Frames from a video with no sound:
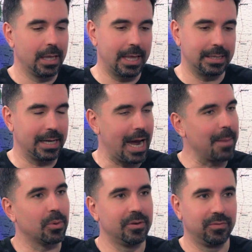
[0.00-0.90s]
that's
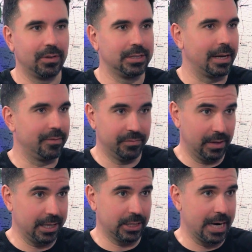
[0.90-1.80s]

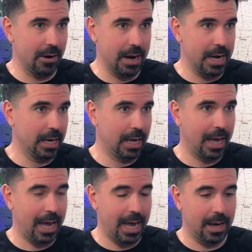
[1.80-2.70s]
hyperinflationary
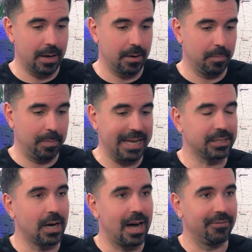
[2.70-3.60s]
and
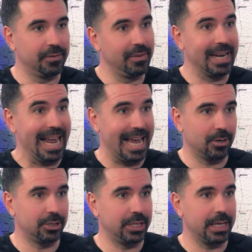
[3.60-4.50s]
based off of an
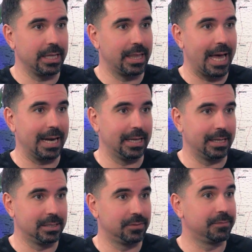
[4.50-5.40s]
energy that is